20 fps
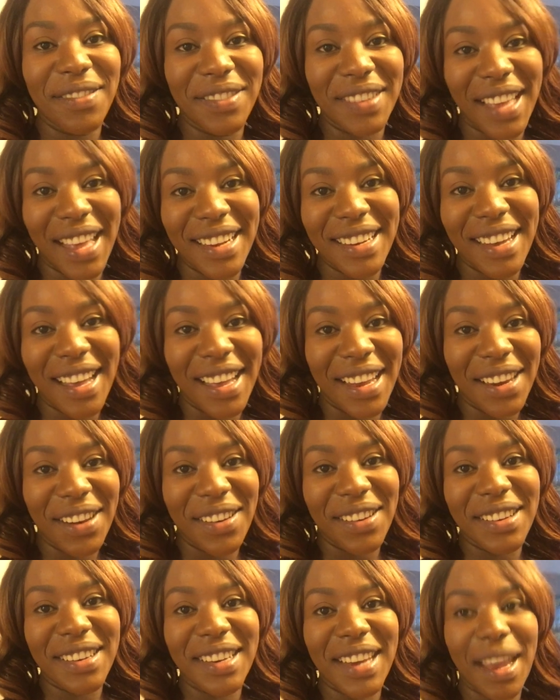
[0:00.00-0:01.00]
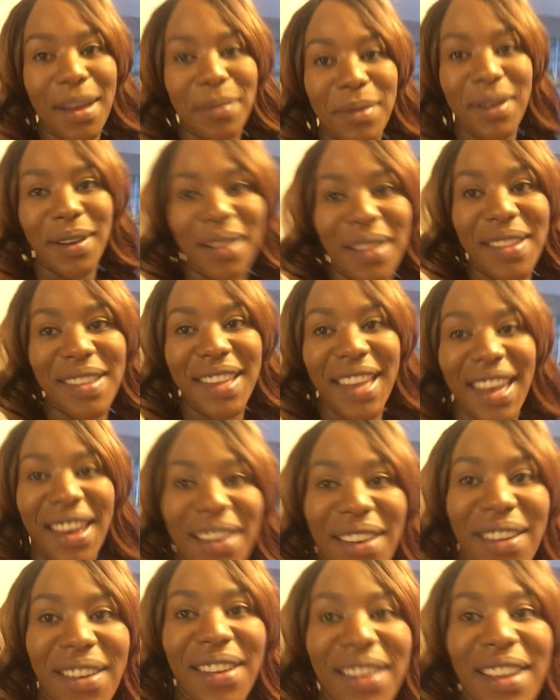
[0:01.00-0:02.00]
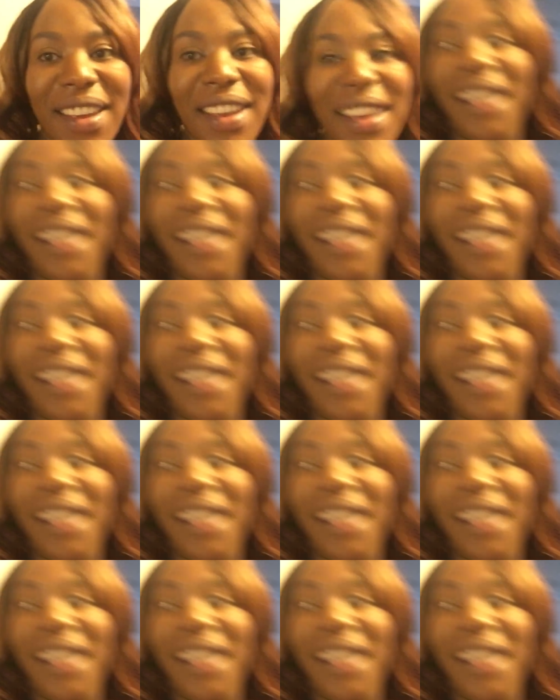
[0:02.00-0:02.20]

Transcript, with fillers: flat ironed Gabrielle's hair.